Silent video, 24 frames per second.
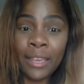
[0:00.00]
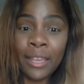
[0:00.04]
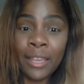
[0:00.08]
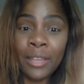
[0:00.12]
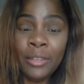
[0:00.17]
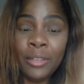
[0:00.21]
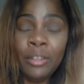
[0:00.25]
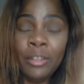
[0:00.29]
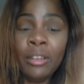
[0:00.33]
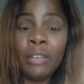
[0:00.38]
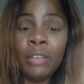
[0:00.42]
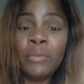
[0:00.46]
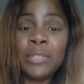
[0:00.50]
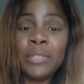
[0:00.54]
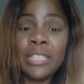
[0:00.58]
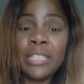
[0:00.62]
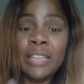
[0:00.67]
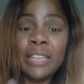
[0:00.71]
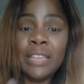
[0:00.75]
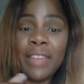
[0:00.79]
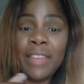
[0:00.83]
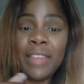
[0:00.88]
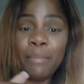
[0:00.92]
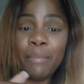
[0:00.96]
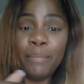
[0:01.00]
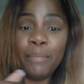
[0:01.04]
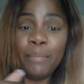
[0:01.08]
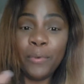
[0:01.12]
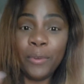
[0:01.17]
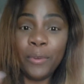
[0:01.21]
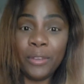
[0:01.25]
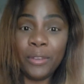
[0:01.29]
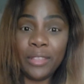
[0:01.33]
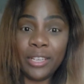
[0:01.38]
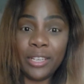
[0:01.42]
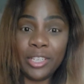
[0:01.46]
You're going to receive that
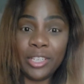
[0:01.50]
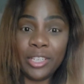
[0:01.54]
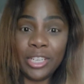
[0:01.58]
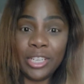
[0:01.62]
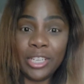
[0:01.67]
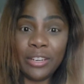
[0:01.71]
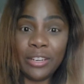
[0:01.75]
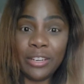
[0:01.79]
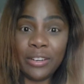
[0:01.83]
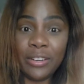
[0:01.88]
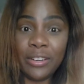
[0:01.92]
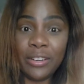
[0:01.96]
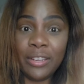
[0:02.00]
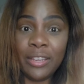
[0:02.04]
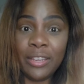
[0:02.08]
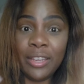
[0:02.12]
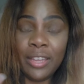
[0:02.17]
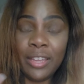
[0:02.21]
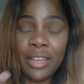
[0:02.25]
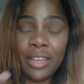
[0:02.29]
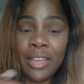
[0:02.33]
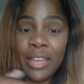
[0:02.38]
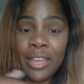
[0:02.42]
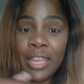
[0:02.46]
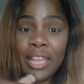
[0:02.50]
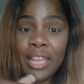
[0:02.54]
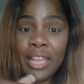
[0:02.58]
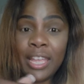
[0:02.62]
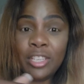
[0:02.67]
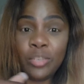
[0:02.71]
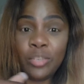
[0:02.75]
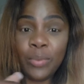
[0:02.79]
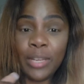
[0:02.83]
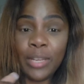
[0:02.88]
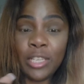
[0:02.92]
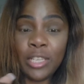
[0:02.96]
board this year. In
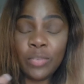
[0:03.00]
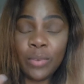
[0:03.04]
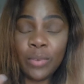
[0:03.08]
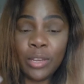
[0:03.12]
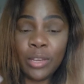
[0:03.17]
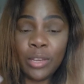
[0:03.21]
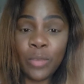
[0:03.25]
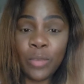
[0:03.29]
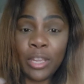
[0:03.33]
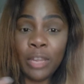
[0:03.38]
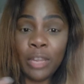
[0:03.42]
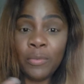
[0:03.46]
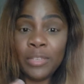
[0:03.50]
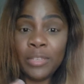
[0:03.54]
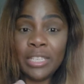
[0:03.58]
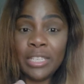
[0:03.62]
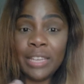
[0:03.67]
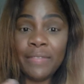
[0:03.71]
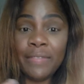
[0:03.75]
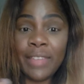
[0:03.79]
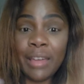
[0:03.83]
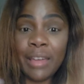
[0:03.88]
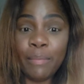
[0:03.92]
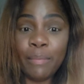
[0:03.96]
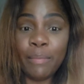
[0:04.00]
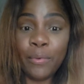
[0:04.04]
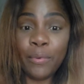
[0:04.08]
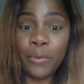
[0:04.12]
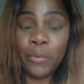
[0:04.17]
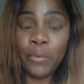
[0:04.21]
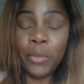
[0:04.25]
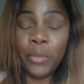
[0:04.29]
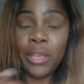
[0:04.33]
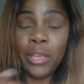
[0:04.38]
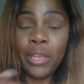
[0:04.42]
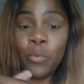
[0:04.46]
2021, you receive that board
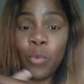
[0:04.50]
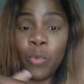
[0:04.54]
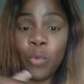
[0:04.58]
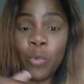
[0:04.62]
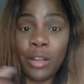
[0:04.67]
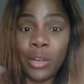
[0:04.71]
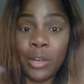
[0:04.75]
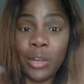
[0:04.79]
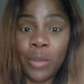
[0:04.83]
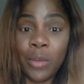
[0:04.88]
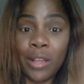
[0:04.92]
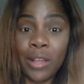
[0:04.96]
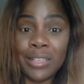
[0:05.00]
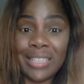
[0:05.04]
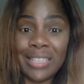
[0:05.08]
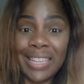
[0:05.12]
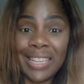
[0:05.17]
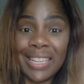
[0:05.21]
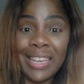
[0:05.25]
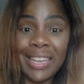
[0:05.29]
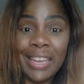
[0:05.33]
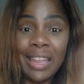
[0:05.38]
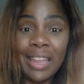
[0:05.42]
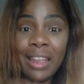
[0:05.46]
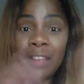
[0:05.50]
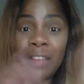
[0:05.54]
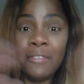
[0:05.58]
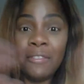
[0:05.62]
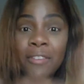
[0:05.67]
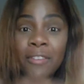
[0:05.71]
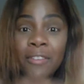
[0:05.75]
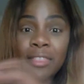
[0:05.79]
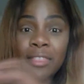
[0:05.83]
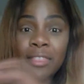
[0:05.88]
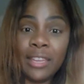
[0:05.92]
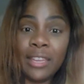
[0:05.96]
where you can walk across and get
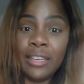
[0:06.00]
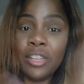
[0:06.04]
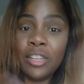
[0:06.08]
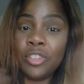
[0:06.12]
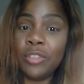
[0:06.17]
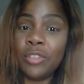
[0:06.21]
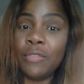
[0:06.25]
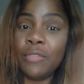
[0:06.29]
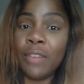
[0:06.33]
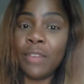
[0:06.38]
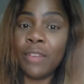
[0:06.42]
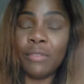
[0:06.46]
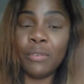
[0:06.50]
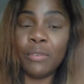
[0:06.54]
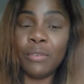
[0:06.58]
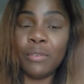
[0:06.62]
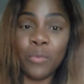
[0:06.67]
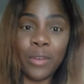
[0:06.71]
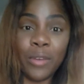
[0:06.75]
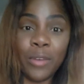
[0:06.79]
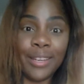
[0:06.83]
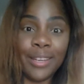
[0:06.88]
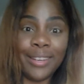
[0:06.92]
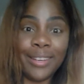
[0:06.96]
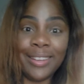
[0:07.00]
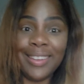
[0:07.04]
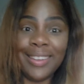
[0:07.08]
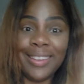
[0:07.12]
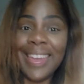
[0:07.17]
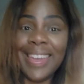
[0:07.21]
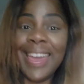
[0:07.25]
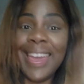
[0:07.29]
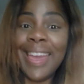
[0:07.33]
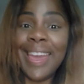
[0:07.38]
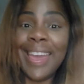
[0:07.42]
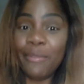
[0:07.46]
everything that you've ever wanted.
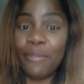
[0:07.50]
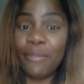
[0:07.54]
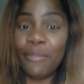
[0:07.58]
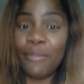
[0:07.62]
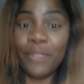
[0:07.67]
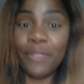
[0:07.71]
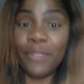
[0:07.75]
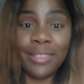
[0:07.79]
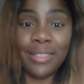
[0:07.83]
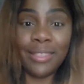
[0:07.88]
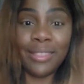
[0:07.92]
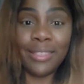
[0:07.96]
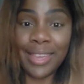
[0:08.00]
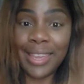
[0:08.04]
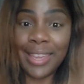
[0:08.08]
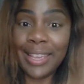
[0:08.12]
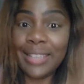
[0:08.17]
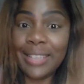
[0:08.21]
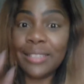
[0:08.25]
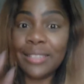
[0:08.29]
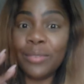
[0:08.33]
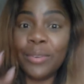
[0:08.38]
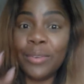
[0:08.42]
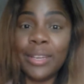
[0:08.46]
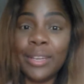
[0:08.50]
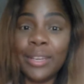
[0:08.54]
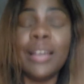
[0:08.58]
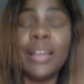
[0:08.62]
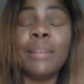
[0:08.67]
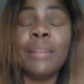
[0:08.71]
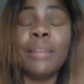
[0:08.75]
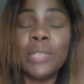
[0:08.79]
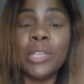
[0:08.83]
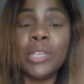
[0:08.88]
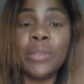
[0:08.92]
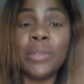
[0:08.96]
Everything is going to
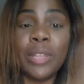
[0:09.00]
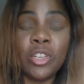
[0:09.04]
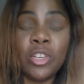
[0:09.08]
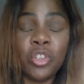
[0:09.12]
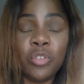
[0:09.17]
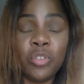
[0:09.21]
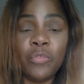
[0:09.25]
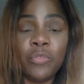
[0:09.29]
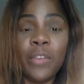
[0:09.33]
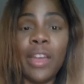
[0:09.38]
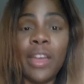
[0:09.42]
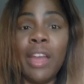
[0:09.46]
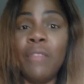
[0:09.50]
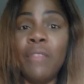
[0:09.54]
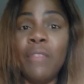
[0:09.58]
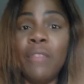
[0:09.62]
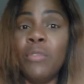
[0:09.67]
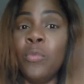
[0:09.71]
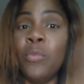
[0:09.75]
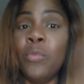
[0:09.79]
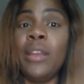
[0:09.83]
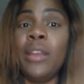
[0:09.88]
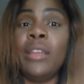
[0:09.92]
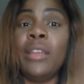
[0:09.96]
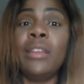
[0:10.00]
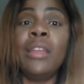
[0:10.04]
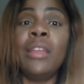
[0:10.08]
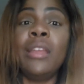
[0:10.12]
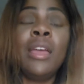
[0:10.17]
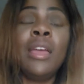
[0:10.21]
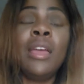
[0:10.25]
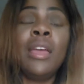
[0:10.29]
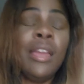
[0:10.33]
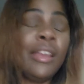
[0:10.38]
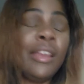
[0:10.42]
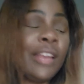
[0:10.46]
come to you that you've ever wanted.
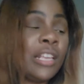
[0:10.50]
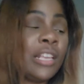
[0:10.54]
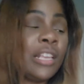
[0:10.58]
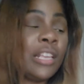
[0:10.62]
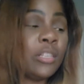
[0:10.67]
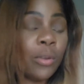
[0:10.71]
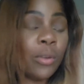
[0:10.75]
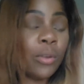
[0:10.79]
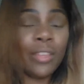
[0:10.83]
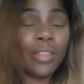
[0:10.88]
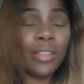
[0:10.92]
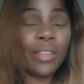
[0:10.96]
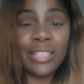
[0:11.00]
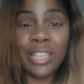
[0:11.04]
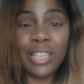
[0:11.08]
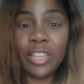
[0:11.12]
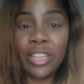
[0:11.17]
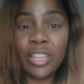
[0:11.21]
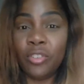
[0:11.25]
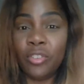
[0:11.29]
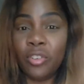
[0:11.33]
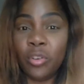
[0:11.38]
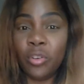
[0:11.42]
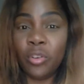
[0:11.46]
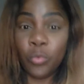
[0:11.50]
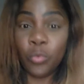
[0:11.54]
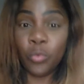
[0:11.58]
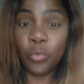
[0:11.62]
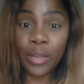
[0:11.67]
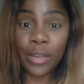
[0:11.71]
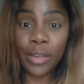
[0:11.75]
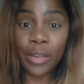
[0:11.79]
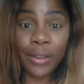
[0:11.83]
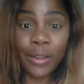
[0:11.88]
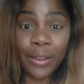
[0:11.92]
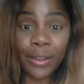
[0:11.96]
And that's whether that's in your
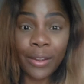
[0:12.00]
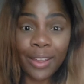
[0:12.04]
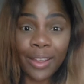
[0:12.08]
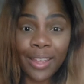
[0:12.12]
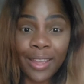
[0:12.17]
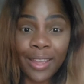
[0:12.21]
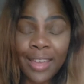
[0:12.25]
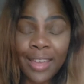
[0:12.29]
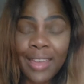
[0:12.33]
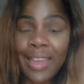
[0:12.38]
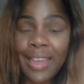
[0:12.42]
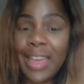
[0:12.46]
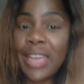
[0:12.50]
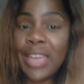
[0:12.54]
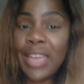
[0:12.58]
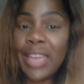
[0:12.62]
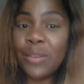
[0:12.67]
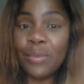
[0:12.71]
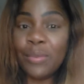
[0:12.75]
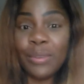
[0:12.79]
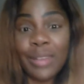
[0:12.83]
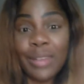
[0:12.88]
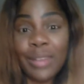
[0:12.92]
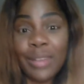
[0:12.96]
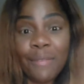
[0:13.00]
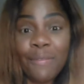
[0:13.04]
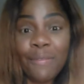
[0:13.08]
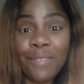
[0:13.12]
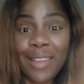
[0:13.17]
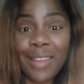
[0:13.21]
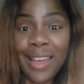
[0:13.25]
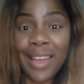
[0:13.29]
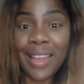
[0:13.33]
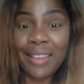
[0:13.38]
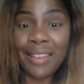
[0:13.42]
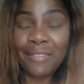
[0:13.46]
career, in your love
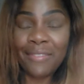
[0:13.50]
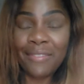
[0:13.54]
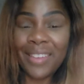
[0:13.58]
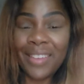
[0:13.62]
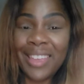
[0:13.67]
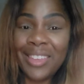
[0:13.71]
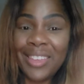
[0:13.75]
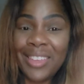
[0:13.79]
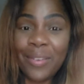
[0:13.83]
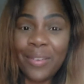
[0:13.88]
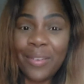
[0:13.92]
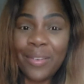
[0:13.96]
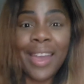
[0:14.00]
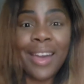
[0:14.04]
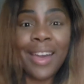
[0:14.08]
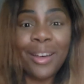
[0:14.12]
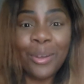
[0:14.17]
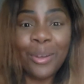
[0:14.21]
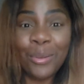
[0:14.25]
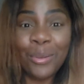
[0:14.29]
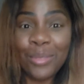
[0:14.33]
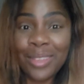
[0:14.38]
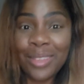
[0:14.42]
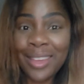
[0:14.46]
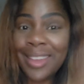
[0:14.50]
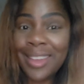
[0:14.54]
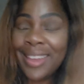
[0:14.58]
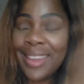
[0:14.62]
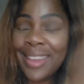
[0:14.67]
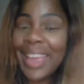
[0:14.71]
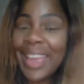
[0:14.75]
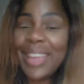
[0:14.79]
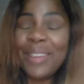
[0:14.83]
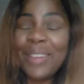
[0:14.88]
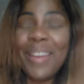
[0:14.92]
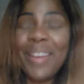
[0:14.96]
life, in your health,
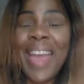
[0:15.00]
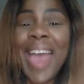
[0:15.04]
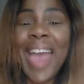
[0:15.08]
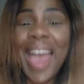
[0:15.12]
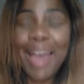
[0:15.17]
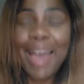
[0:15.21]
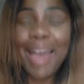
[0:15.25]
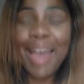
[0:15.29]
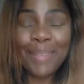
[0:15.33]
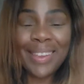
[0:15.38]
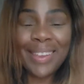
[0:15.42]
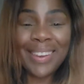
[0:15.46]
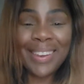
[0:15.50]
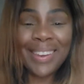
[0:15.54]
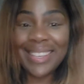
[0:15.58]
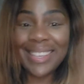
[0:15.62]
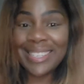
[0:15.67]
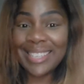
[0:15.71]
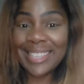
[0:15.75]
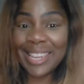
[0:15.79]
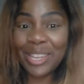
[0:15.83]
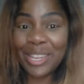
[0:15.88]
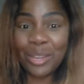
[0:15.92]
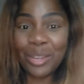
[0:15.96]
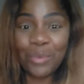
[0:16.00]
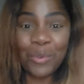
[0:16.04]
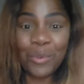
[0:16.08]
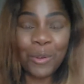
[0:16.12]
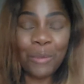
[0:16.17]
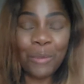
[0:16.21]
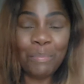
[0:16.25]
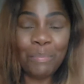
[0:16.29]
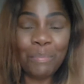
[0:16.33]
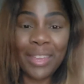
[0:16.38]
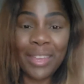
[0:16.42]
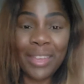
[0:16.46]
in your happiness, in your
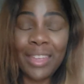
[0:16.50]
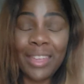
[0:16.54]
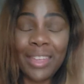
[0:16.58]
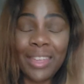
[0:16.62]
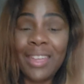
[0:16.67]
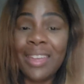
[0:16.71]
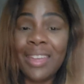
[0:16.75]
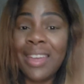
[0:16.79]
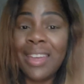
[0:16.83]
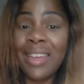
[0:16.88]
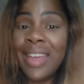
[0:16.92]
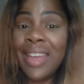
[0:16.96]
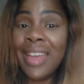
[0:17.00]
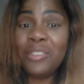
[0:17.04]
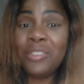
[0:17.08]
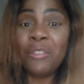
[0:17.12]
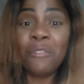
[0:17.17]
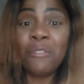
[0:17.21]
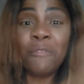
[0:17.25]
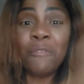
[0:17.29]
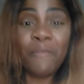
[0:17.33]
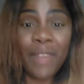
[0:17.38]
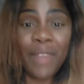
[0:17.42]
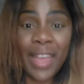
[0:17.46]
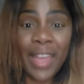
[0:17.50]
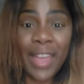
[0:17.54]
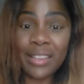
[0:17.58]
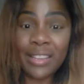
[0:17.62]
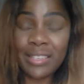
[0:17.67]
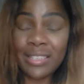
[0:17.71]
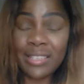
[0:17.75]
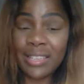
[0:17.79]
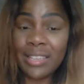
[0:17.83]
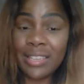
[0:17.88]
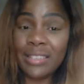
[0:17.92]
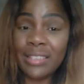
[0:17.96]
well-being, your
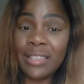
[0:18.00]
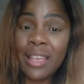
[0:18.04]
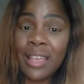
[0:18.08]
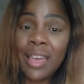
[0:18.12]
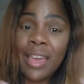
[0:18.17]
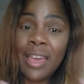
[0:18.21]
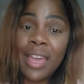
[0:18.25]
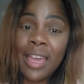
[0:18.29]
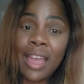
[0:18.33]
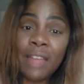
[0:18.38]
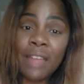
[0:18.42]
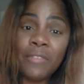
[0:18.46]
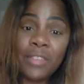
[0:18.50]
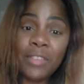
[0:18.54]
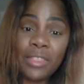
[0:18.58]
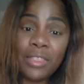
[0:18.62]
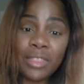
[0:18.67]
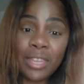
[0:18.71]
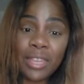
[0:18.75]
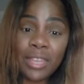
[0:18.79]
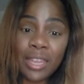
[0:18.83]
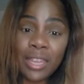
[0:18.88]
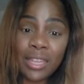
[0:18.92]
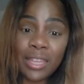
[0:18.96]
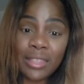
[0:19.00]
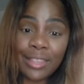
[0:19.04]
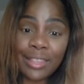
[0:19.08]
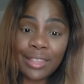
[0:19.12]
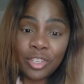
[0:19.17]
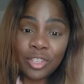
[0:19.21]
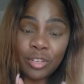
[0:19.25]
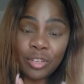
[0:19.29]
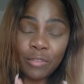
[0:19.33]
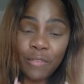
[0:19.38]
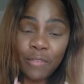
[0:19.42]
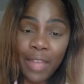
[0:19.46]
fantasies, everything
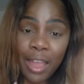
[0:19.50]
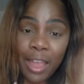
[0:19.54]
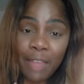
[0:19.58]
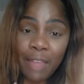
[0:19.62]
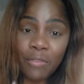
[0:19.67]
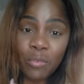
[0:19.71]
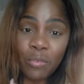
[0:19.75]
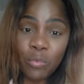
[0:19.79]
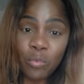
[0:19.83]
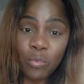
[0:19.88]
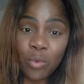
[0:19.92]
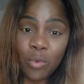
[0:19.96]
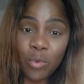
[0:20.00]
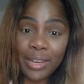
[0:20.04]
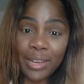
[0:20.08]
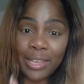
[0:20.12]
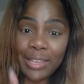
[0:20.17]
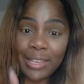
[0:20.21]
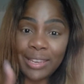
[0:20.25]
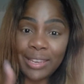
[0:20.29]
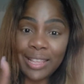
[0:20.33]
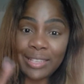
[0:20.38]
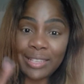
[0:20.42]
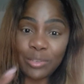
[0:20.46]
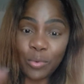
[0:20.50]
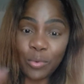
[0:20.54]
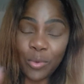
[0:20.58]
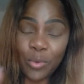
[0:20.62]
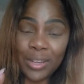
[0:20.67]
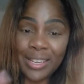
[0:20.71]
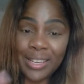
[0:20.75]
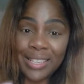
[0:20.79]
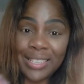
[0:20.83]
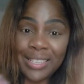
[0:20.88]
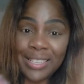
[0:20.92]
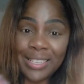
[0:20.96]
that you've ever wanted that's on
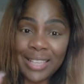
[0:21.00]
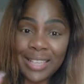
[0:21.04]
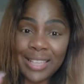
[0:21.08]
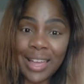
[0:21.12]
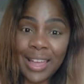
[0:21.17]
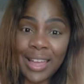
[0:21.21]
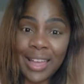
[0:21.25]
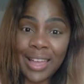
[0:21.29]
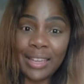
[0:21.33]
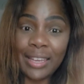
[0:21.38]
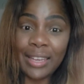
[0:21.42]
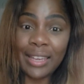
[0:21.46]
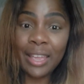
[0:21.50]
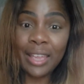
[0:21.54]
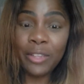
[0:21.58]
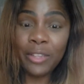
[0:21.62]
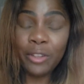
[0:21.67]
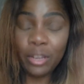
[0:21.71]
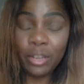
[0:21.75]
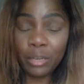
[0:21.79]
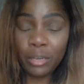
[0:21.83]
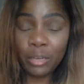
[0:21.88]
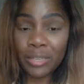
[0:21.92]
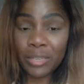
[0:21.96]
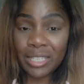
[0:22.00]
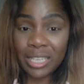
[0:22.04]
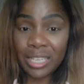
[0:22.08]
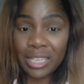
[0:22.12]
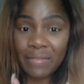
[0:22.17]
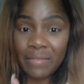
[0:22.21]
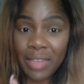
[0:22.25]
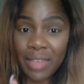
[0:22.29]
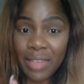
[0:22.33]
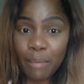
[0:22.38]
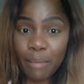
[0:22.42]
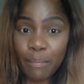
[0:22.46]
this side, you're going to
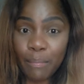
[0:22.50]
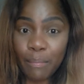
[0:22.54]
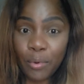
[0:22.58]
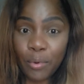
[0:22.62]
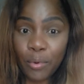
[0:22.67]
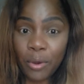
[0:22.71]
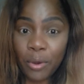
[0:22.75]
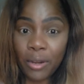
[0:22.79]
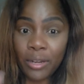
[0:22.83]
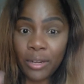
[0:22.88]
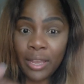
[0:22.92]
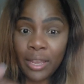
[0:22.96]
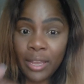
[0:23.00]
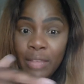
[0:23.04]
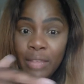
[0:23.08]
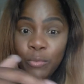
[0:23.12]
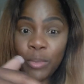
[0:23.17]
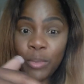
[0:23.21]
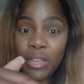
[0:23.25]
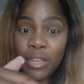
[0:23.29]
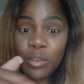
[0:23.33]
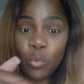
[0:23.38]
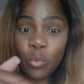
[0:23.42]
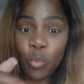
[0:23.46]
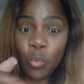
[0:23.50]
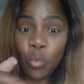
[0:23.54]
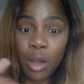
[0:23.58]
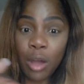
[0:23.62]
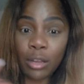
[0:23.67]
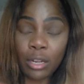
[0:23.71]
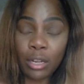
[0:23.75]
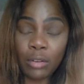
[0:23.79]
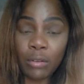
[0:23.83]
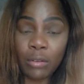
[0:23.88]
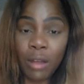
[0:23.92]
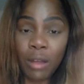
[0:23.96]
receive that board where you can walk
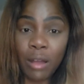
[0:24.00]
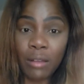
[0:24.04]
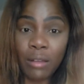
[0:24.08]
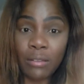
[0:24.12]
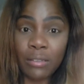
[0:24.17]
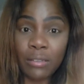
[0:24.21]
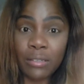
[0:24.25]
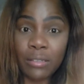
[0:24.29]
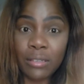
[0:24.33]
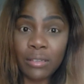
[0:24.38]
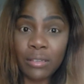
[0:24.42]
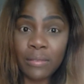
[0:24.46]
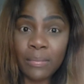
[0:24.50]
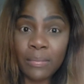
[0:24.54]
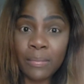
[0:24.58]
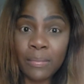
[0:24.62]
across.